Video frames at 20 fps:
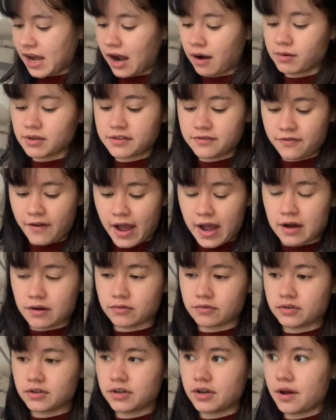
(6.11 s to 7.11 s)
I always
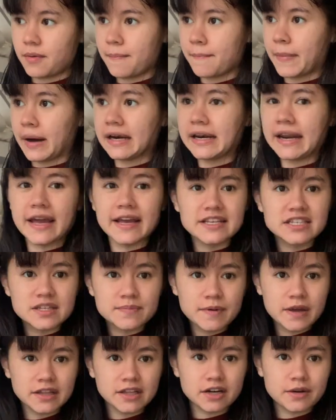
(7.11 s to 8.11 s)
found Mondays to
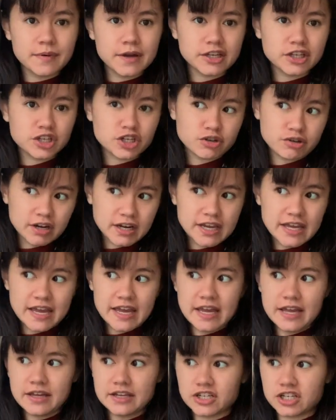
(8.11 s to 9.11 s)
be a little bit
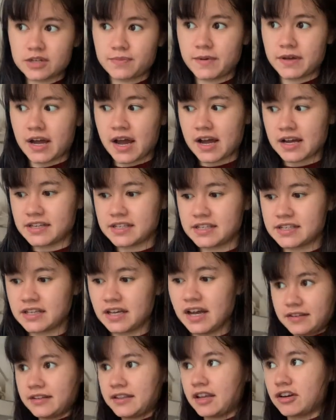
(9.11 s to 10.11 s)
tricky just because
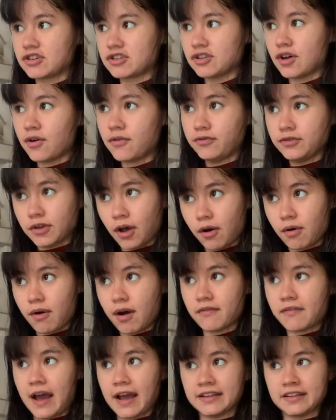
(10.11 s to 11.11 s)
there's no flow
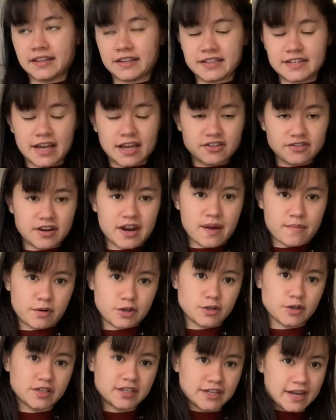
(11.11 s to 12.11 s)
of I did this yesterday, I'm gonna
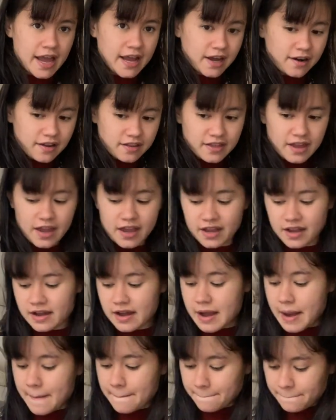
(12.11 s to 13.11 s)
do it today kind of thing.
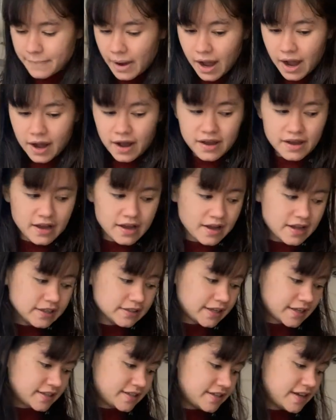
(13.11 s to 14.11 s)
But
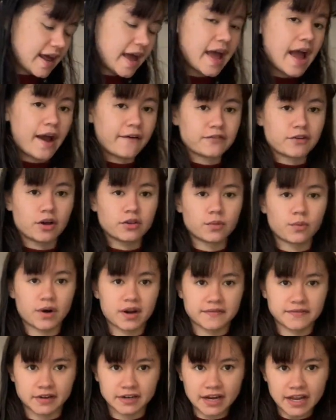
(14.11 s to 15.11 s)
like today, after all the work
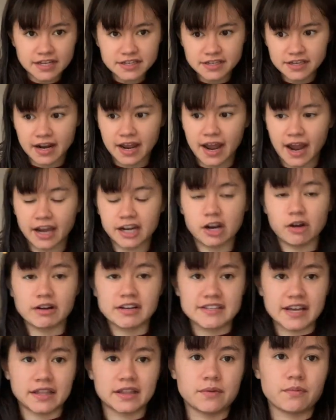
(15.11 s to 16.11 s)
I've done yesterday, I know
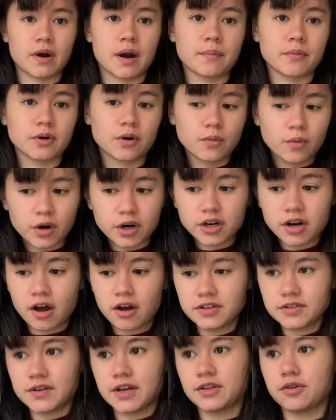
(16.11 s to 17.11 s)
exactly what I'm gonna work
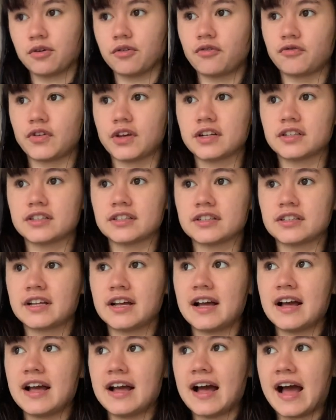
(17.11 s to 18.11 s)
on, so I don't feel
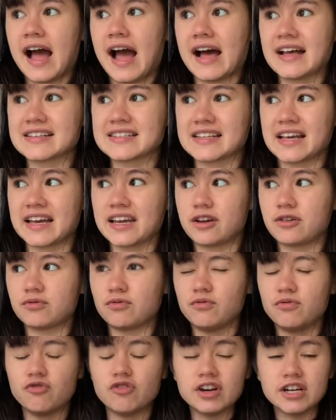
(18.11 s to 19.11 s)
as like
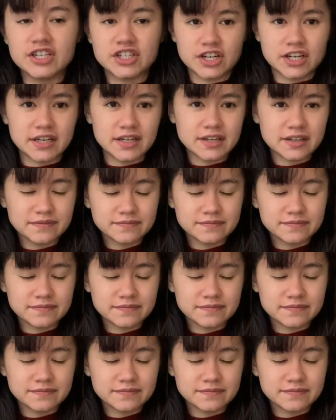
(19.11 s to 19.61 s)
rigid,